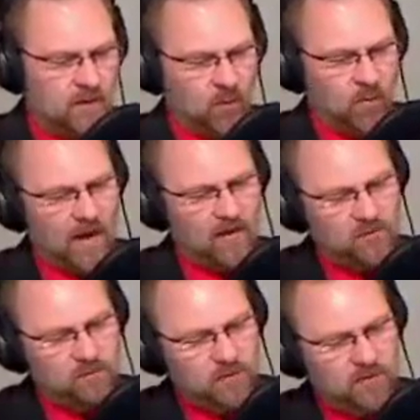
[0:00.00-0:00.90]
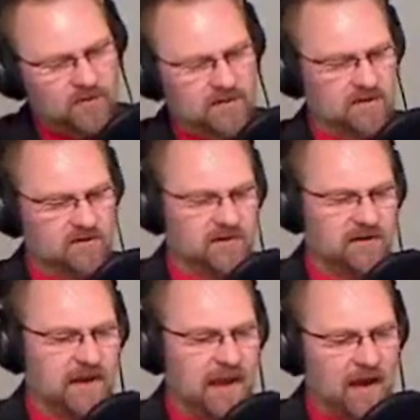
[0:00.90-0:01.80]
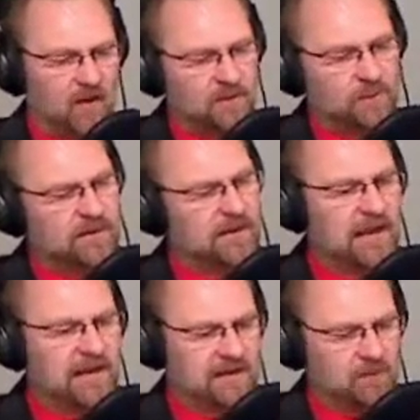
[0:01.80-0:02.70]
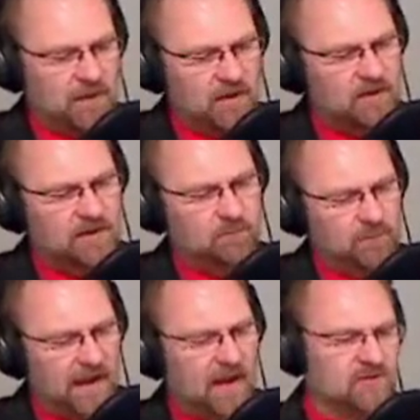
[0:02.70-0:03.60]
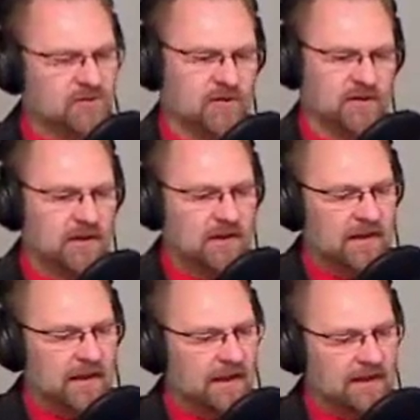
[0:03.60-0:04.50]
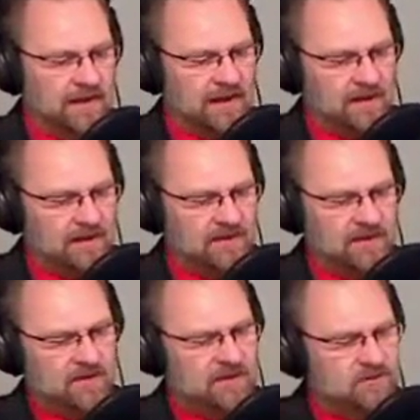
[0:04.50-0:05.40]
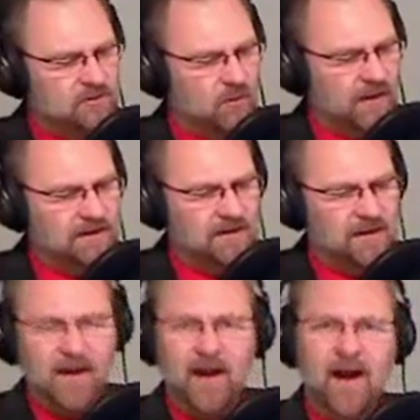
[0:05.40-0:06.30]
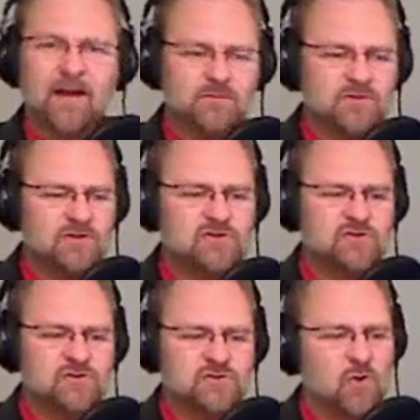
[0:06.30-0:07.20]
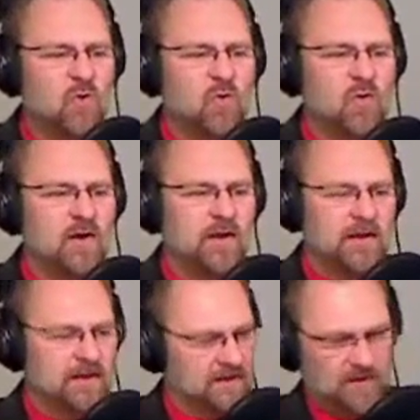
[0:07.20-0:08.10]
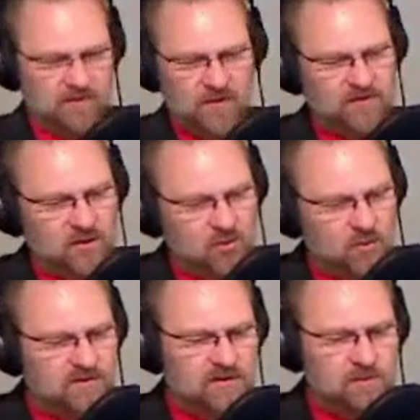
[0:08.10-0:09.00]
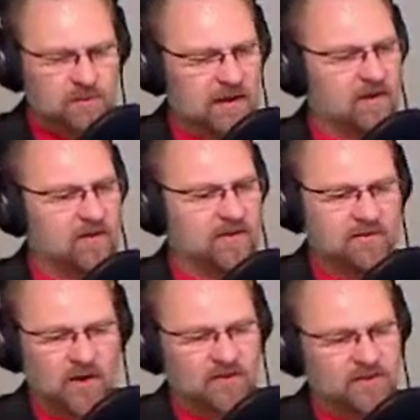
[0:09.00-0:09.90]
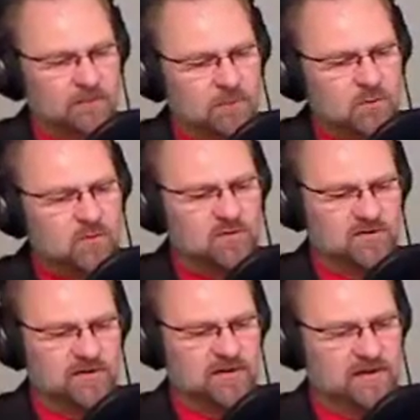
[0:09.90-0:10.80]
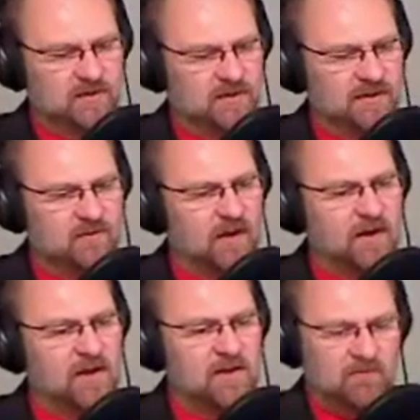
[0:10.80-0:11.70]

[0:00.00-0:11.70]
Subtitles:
Wild Bird Edition and How to Play and American Badger, and you know what? I am just so, and they've got the grizzly bear, and they've got the moose in here, and they've got